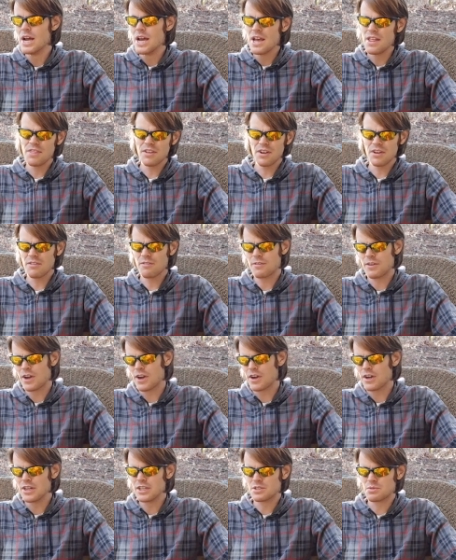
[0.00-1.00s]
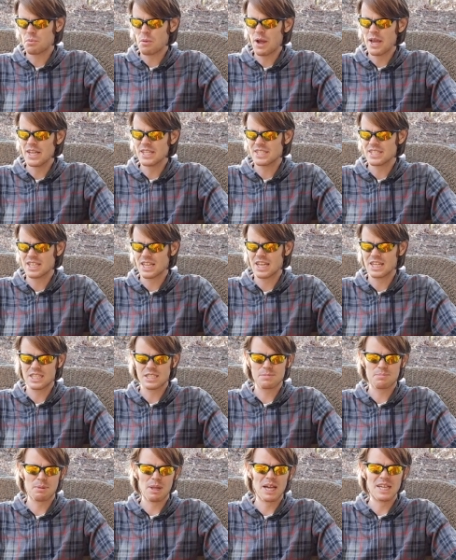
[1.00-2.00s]
And there are various ways to like
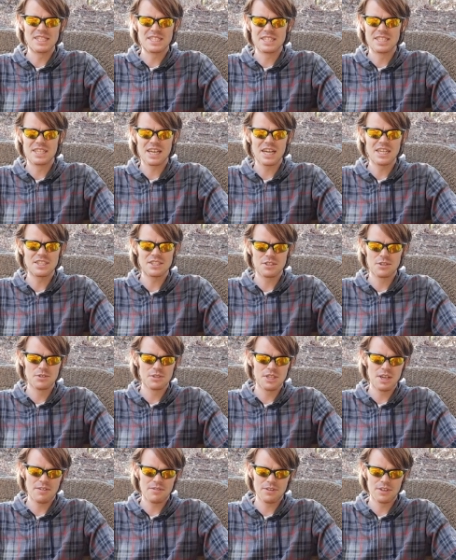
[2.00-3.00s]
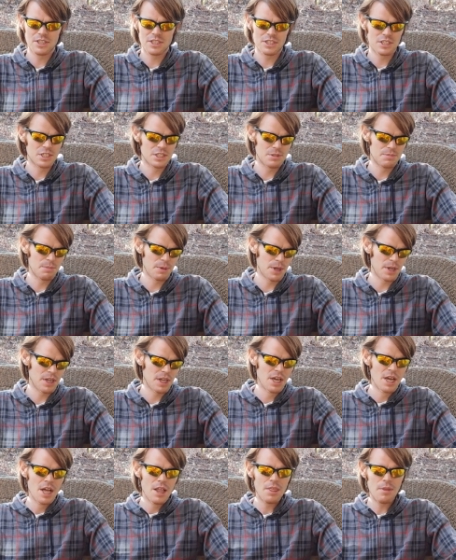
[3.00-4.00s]
splice and dice those definitions, but
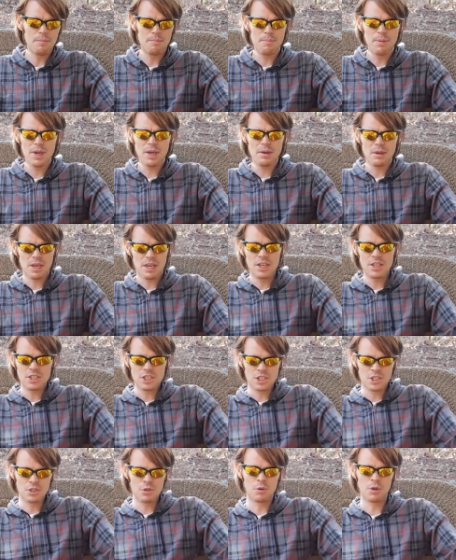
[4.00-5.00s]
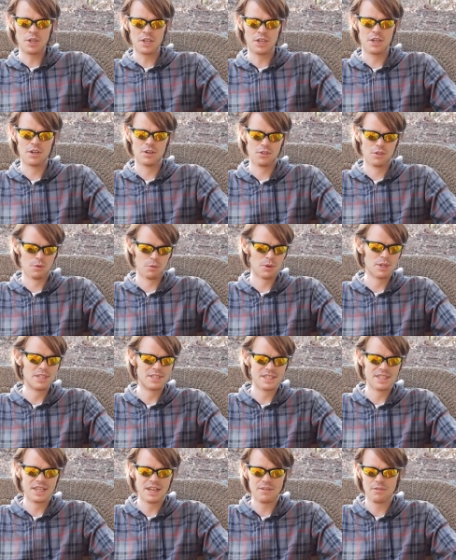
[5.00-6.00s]
the big issue here, the
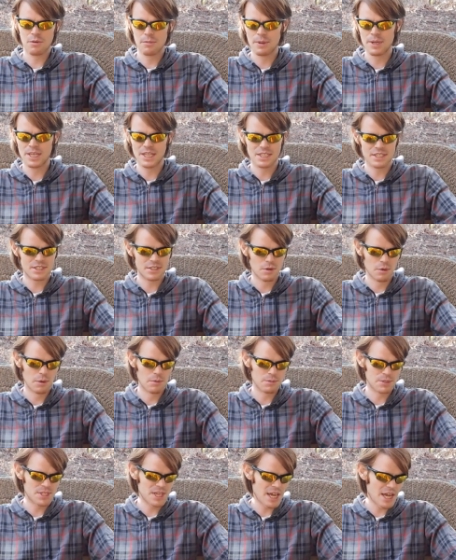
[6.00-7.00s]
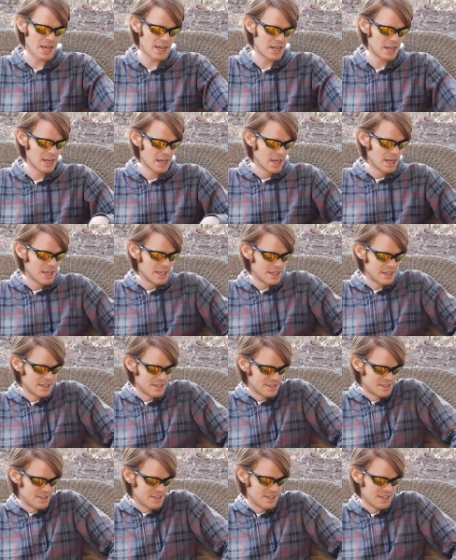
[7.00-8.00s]
reason that everybody gets so upset
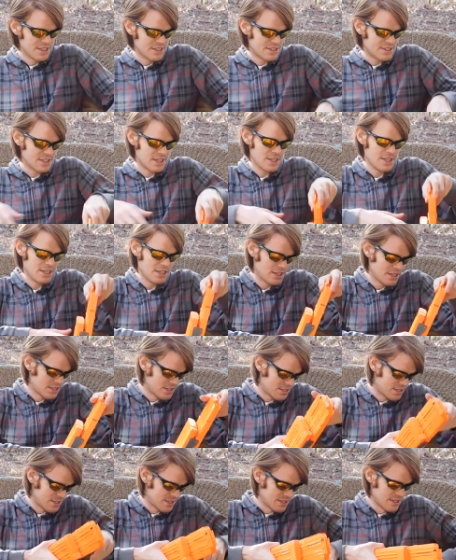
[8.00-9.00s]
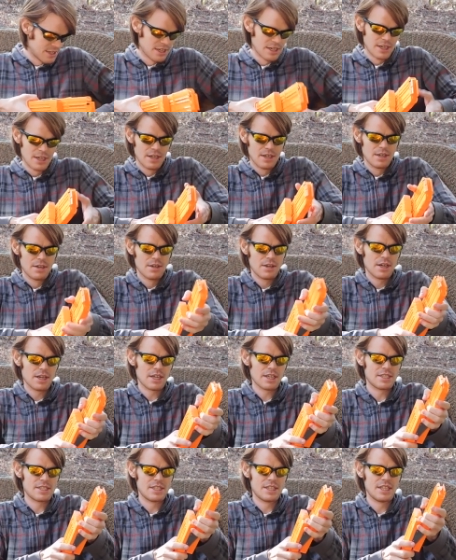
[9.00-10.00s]
is this is, I
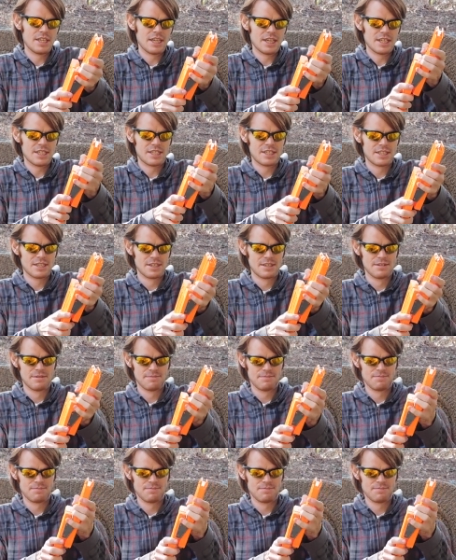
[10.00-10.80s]
guess this,